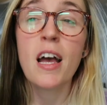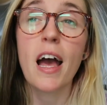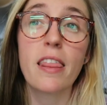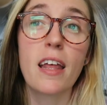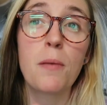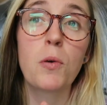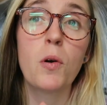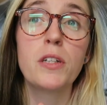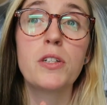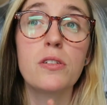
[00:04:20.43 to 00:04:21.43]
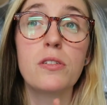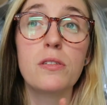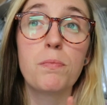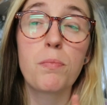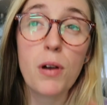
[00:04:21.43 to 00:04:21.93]
and then I'm going to
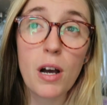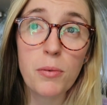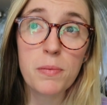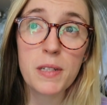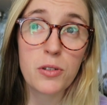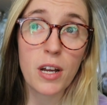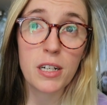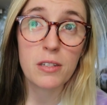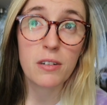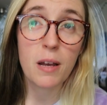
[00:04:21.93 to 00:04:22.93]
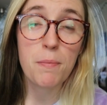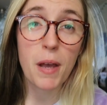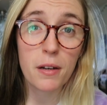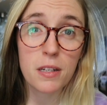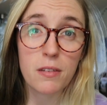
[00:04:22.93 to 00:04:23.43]
probably try to do a
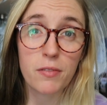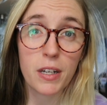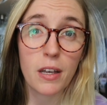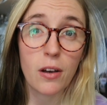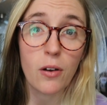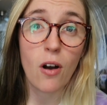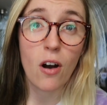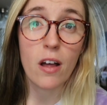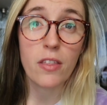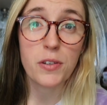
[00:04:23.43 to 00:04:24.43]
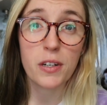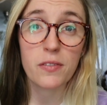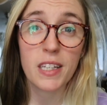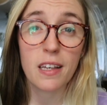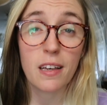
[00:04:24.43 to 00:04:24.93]
comparison video on The Turn
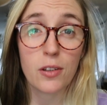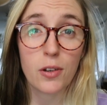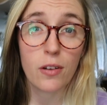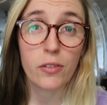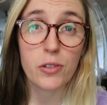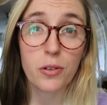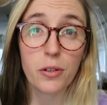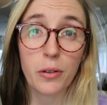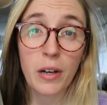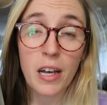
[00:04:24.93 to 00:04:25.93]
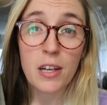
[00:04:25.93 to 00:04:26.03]
of the Key and The Turn of the Screw